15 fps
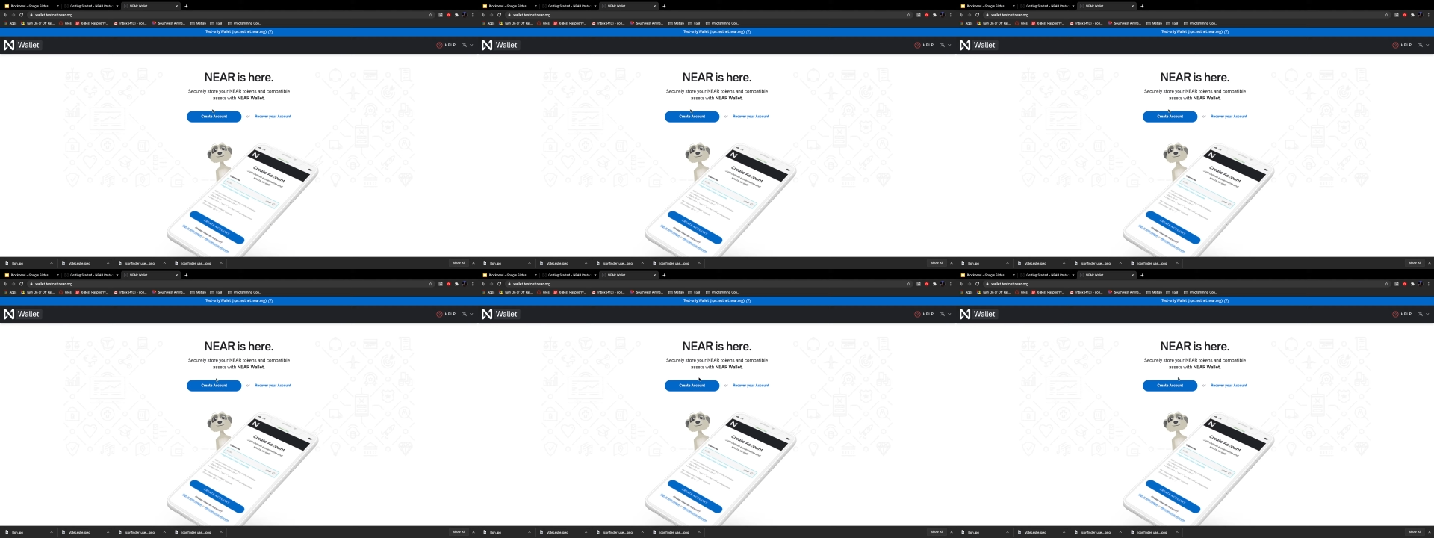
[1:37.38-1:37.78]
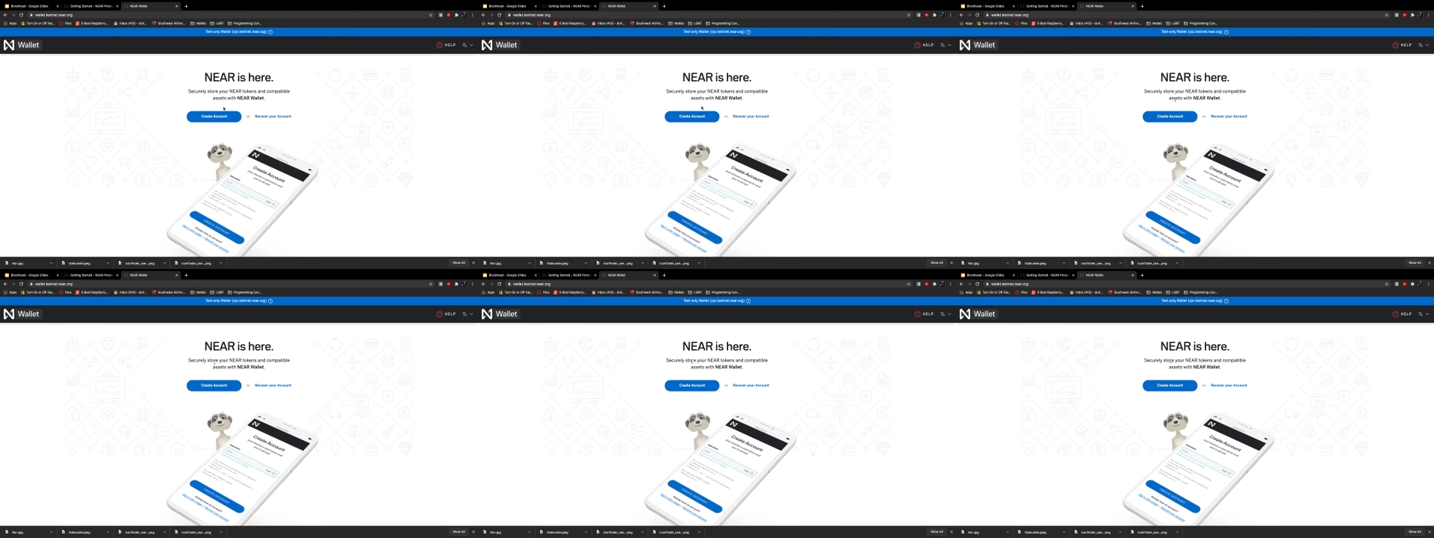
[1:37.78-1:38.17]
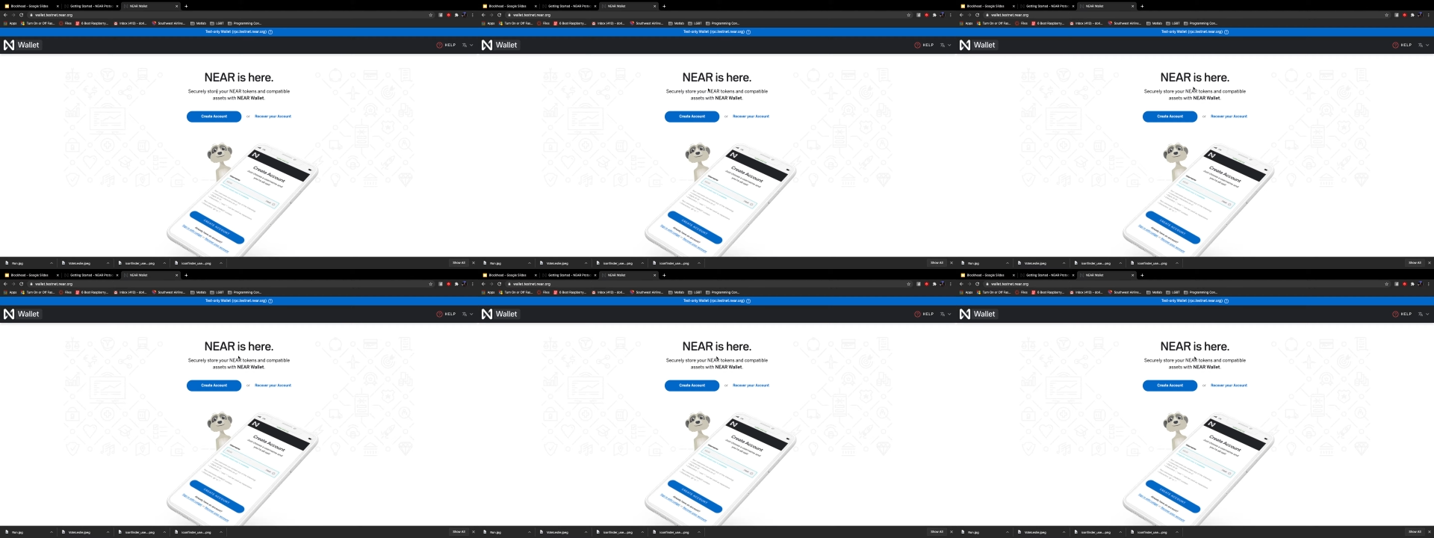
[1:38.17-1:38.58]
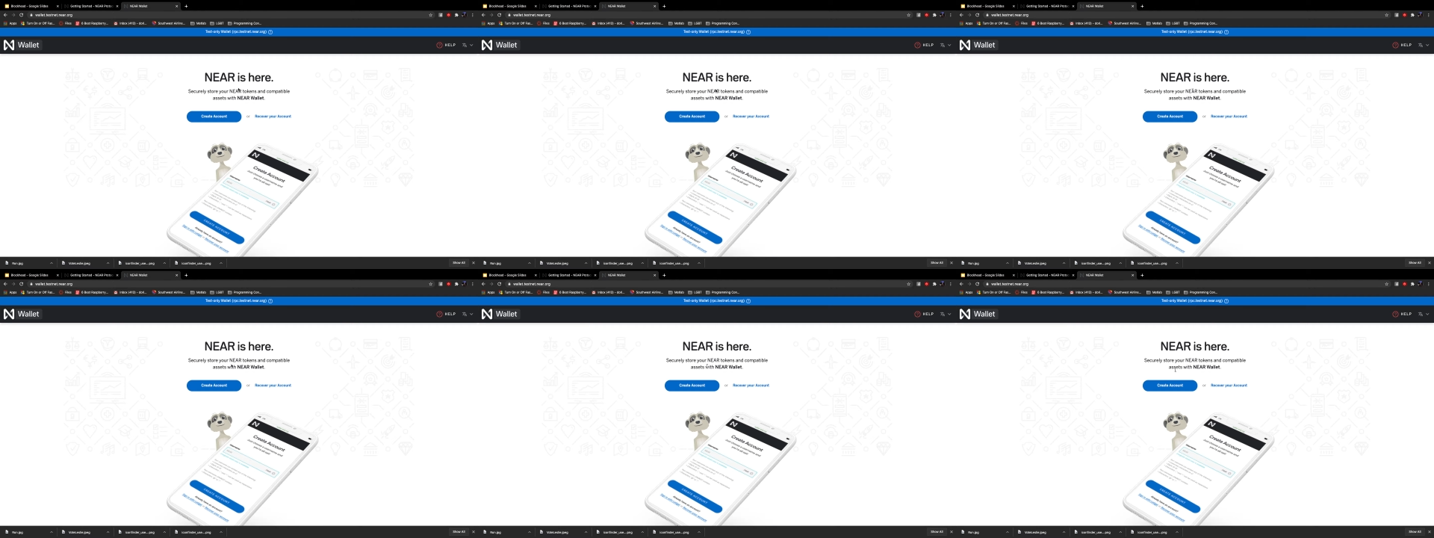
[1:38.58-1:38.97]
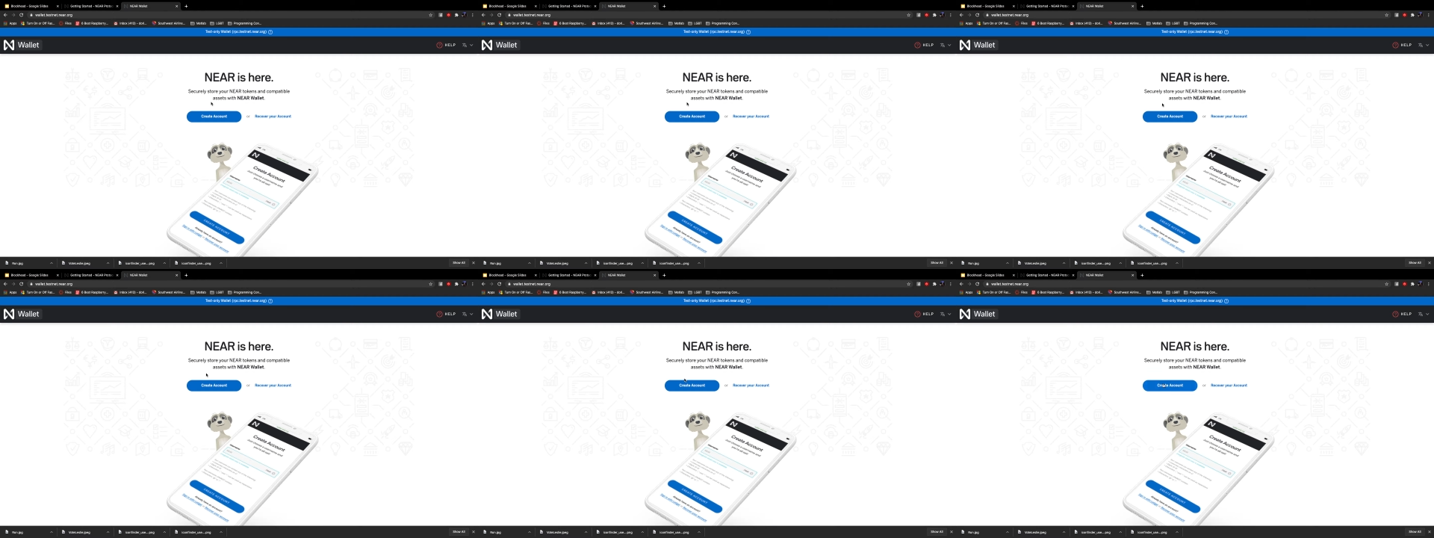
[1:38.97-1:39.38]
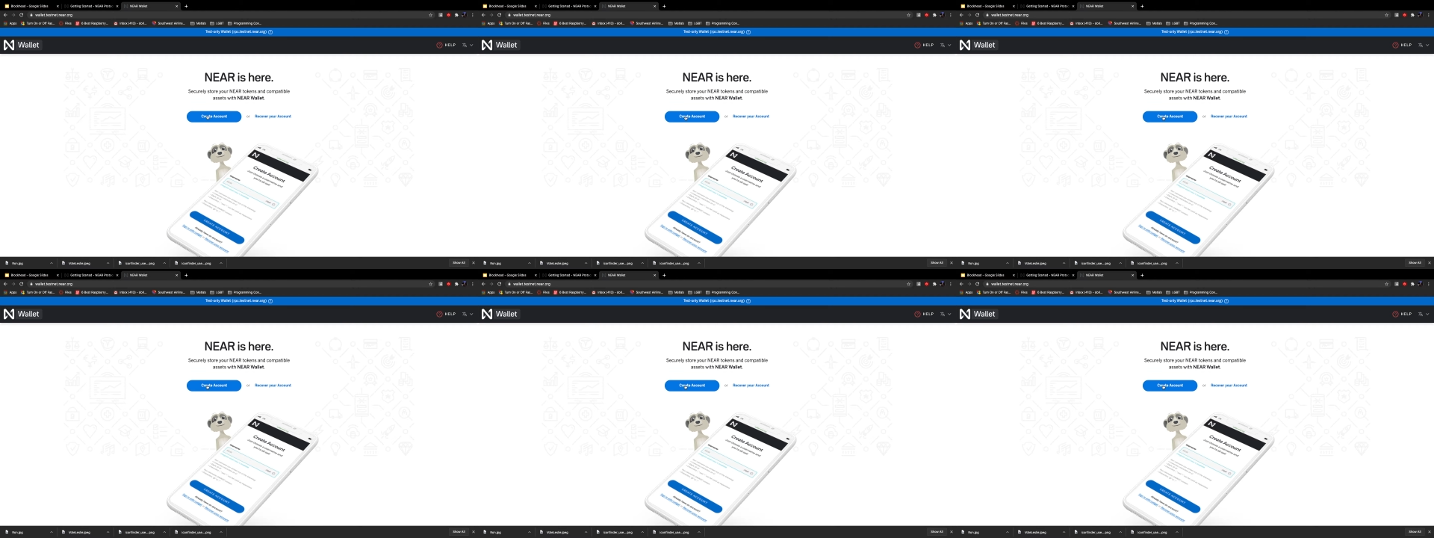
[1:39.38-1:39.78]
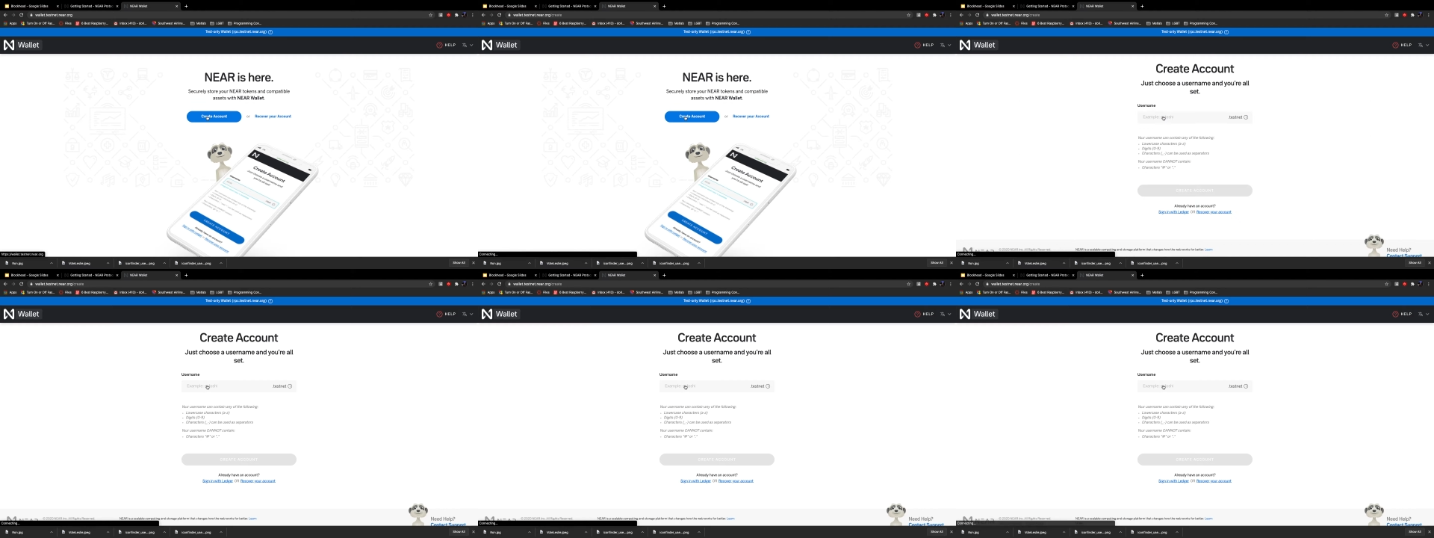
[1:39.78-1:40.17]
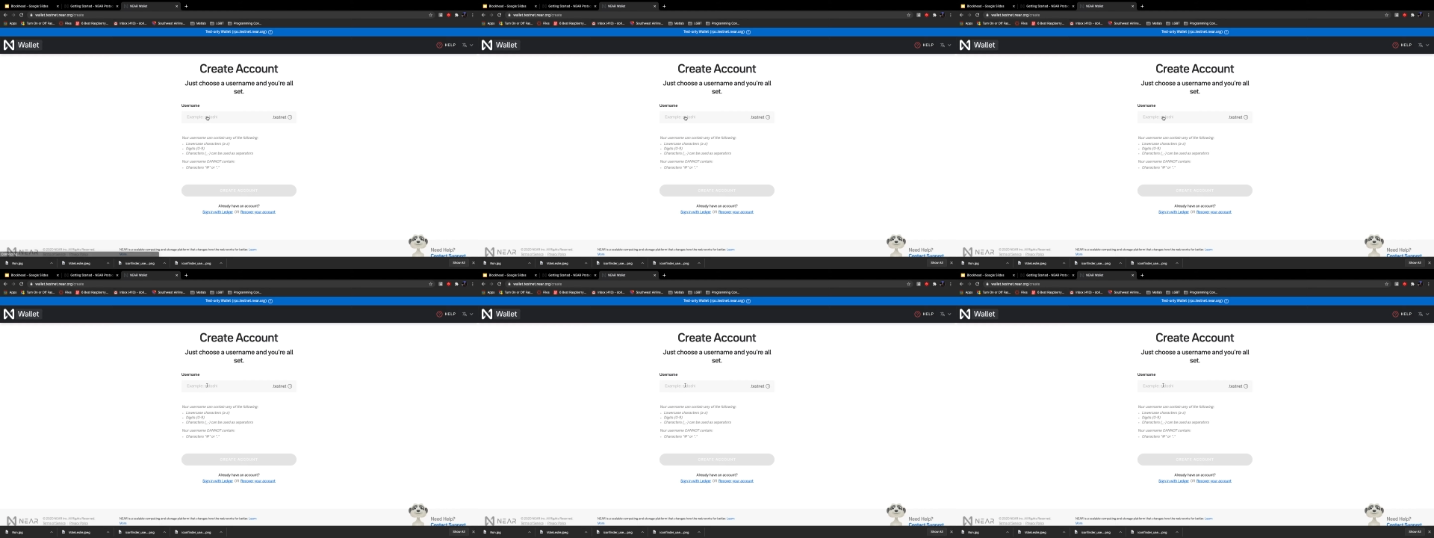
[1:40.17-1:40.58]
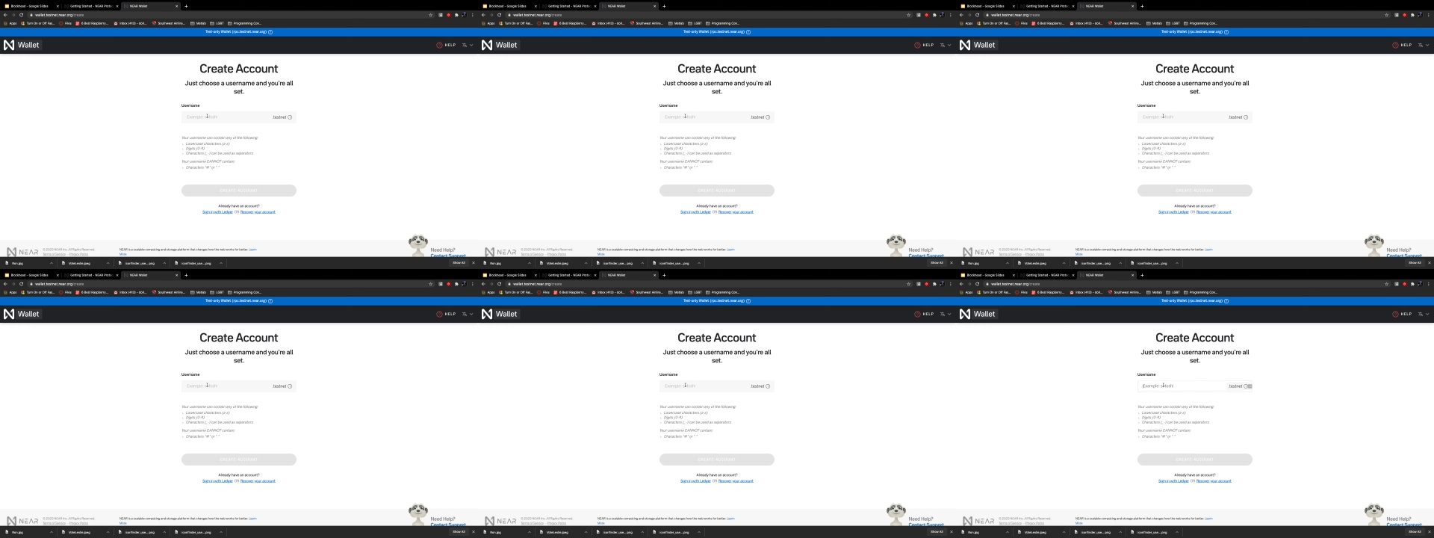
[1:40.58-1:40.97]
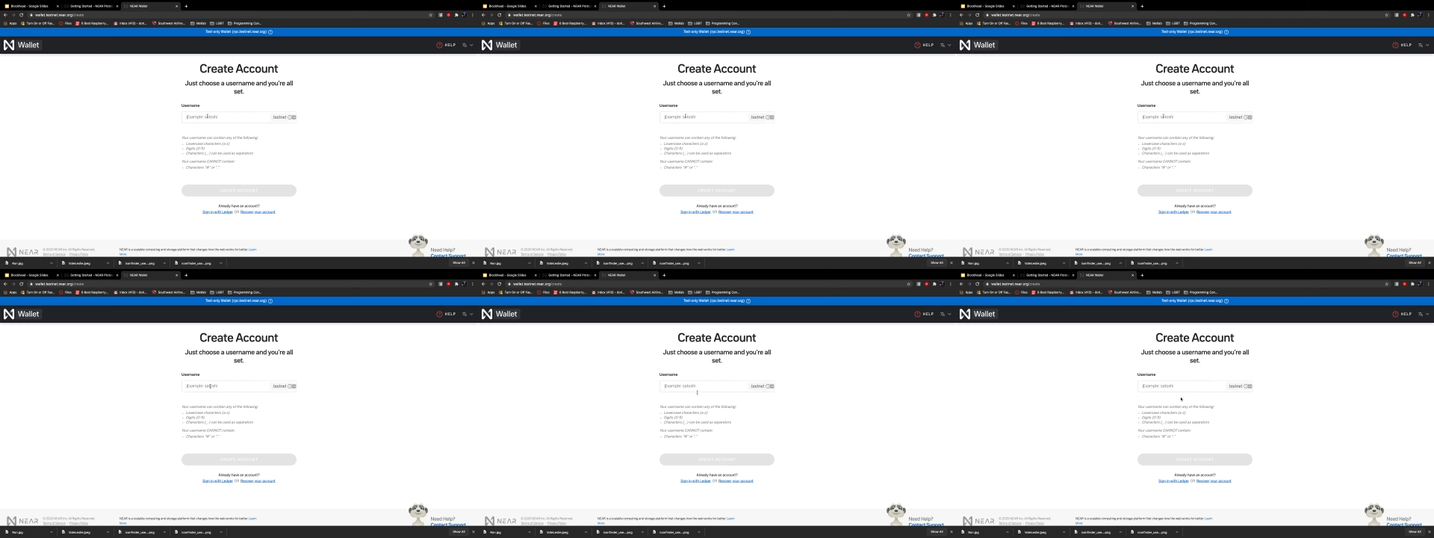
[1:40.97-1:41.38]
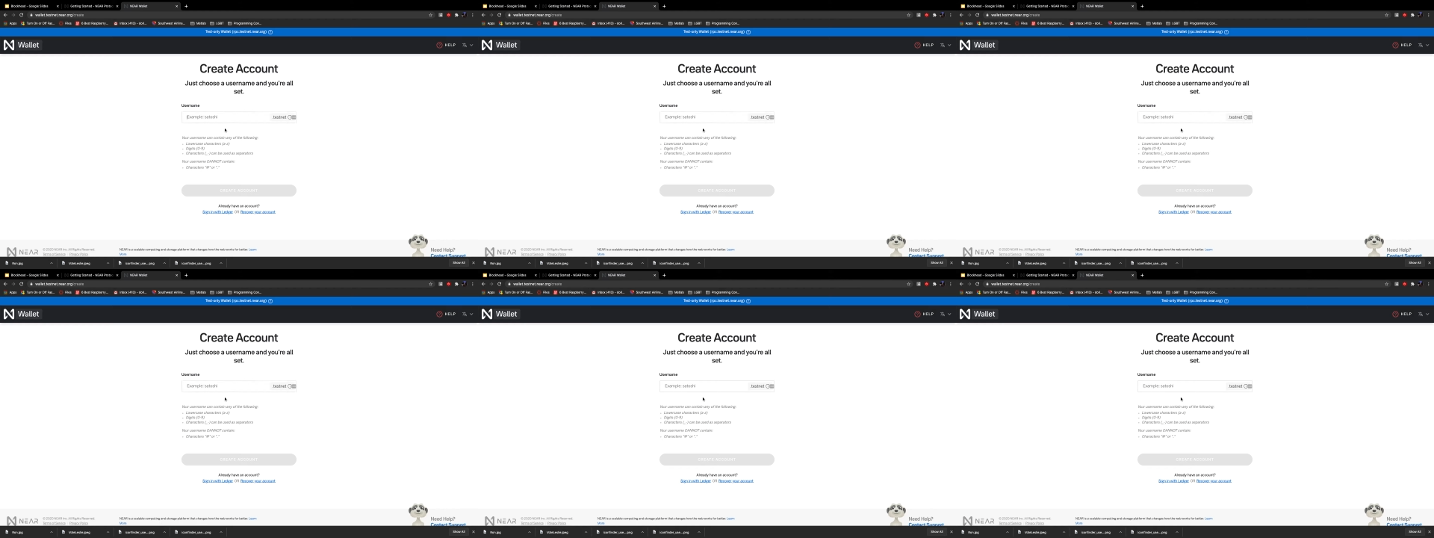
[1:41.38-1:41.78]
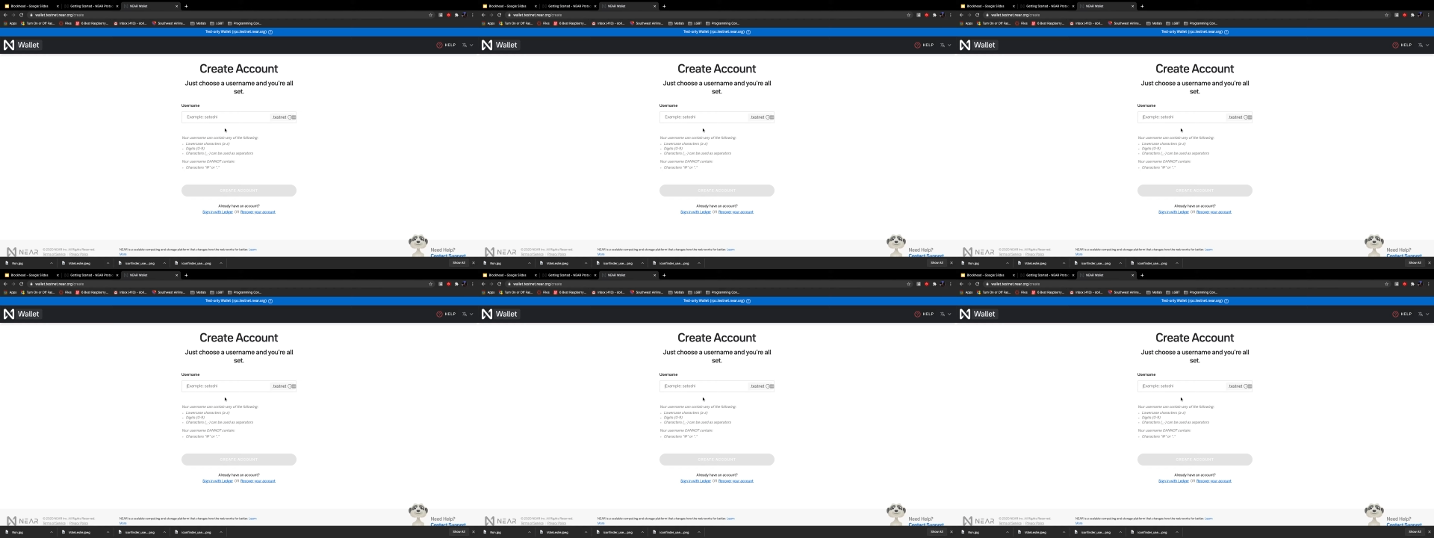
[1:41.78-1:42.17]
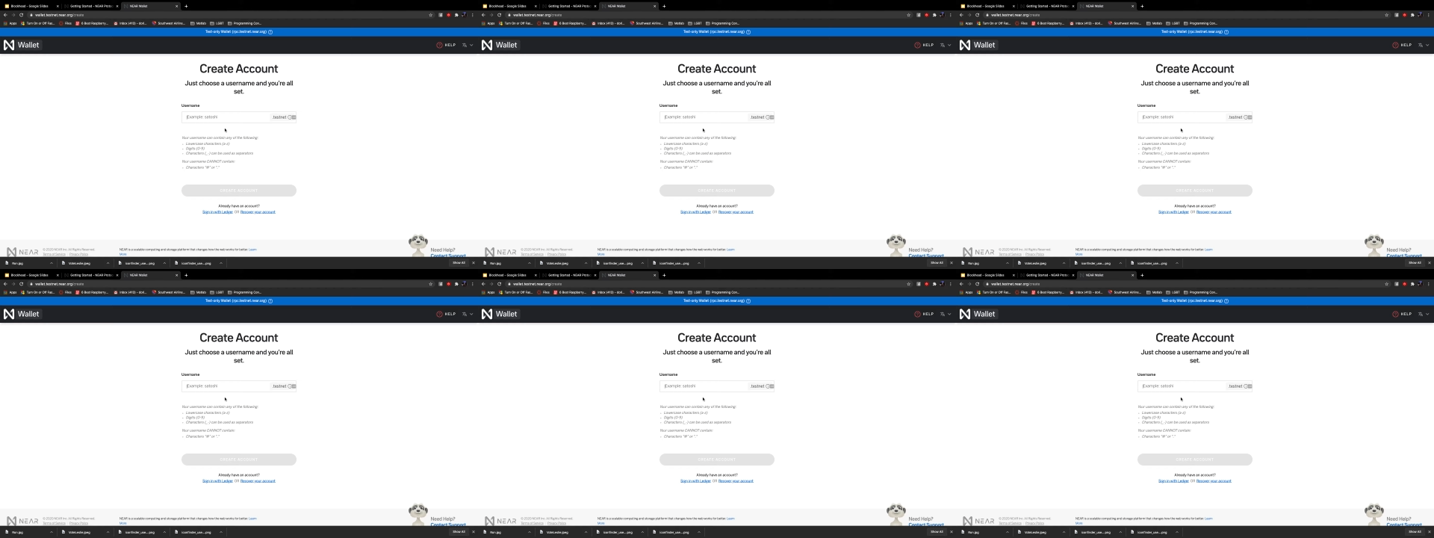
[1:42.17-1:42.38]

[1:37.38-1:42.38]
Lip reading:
(no speaker visible)